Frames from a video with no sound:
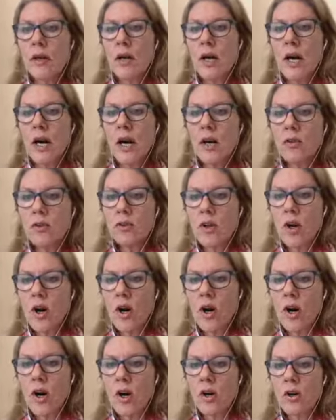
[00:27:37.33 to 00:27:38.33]
How
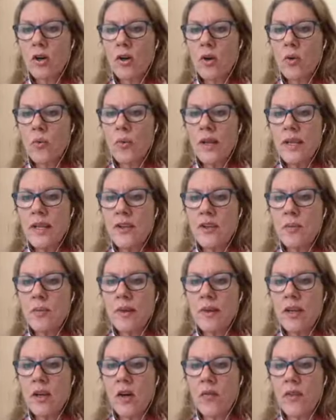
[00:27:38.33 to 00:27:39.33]
long we need
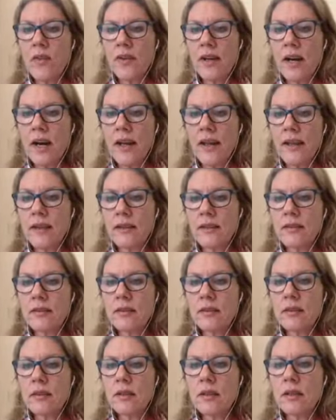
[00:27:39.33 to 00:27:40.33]
to be on the diet?
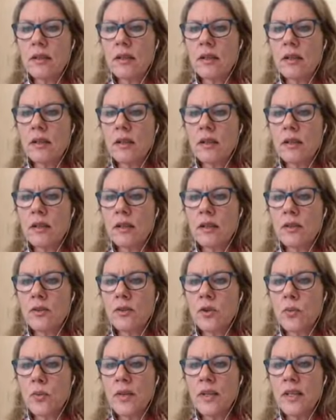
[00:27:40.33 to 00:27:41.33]

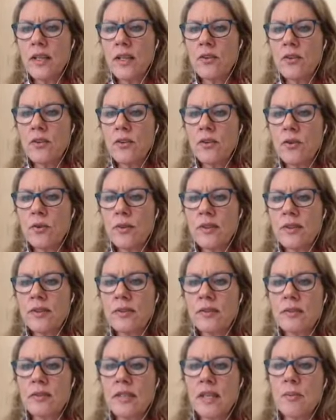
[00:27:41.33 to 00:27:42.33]
Do we need to do a
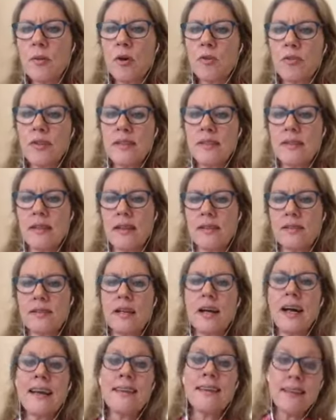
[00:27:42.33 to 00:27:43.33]
SIBO retest?
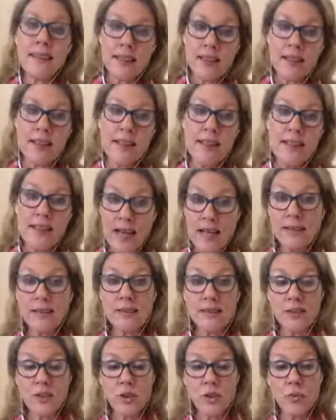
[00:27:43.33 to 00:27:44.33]
Ideally,
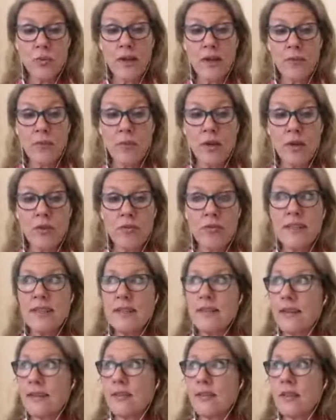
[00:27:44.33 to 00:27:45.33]
yes, you might want to
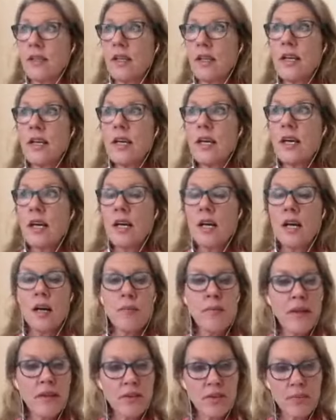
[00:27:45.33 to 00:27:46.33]
retest.
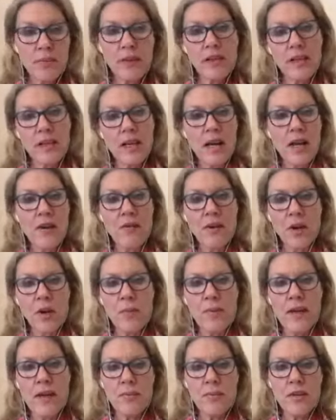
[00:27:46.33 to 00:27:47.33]
And typically, I
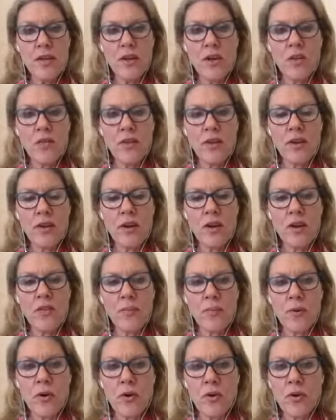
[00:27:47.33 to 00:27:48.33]
recommend being on
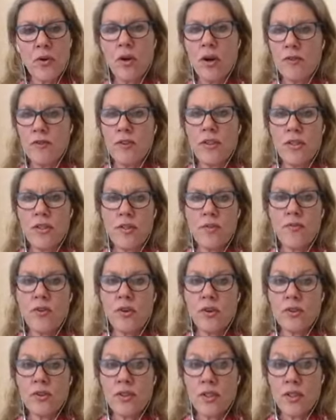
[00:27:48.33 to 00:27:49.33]
the protocol
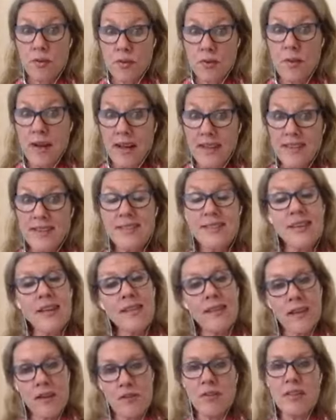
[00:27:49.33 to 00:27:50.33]
for 3 months
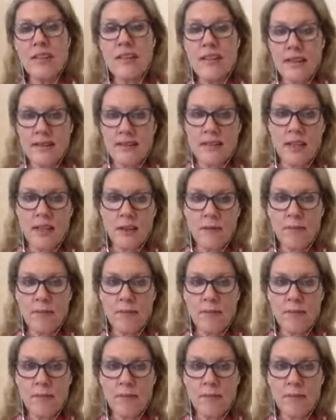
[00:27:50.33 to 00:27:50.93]
and then retesting.